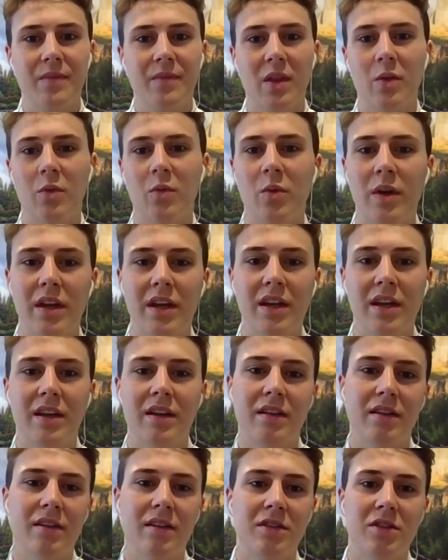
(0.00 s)

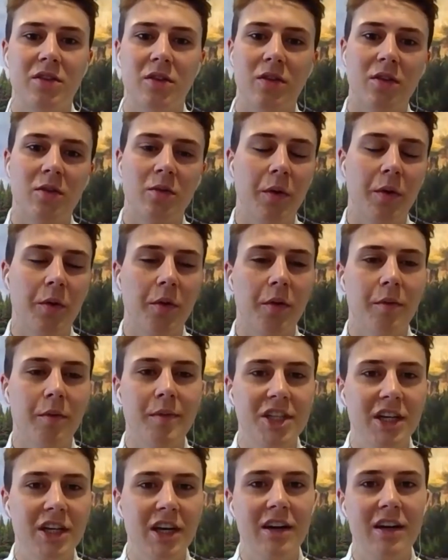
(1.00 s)
we told her we were
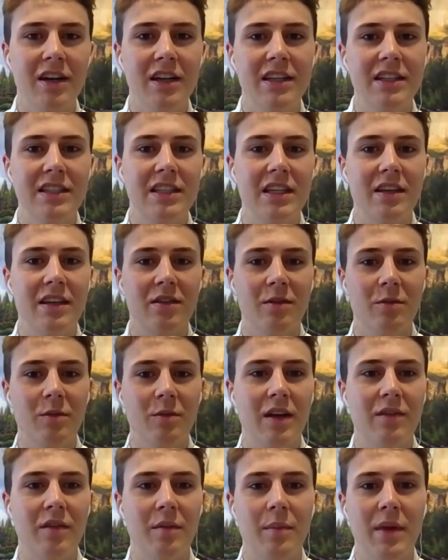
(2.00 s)
missionaries and we
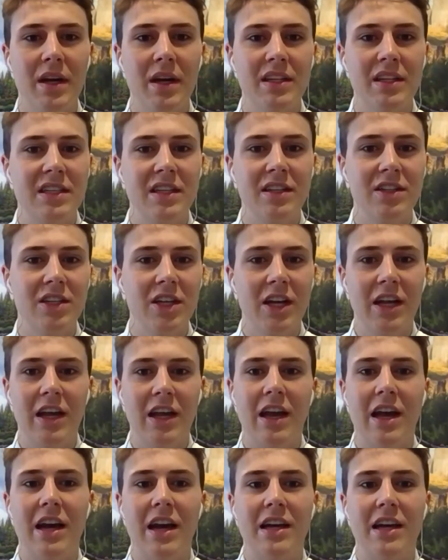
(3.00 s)
have a message.
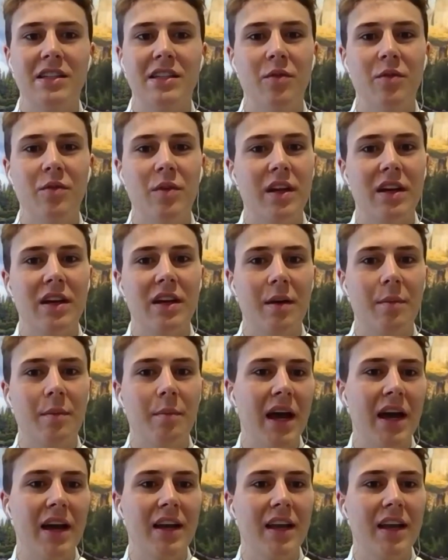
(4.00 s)
Asked if we could come
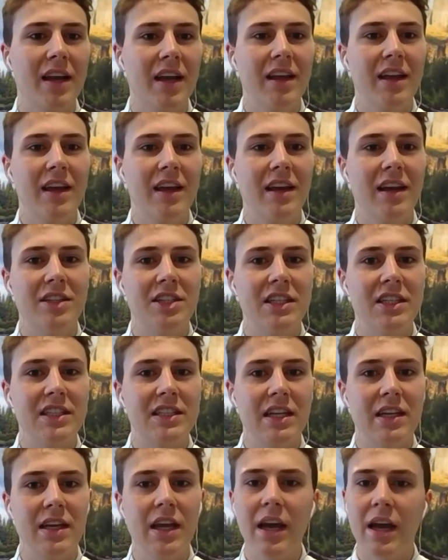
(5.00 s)
back, and she
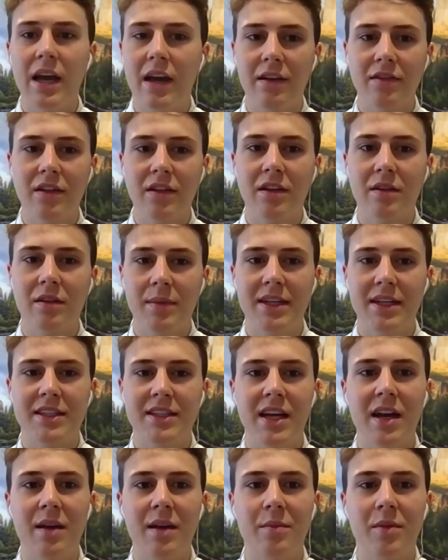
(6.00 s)
said, "Yeah, I have a little bit of
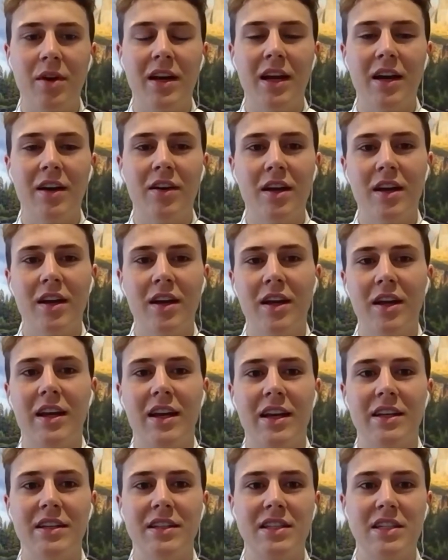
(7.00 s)
time right now."
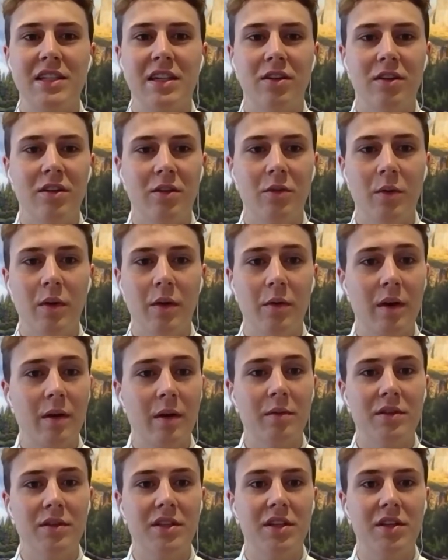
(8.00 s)
And so we were
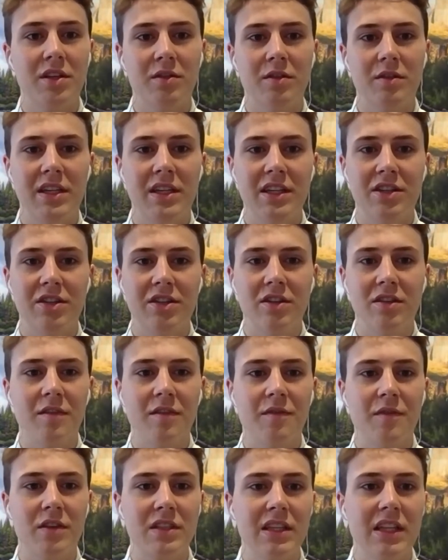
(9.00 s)
able to teach her the
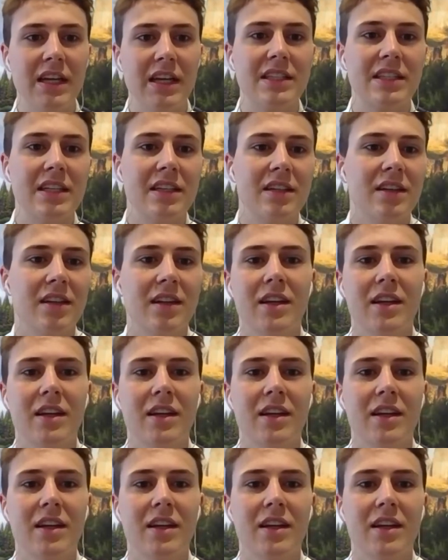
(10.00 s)
first lesson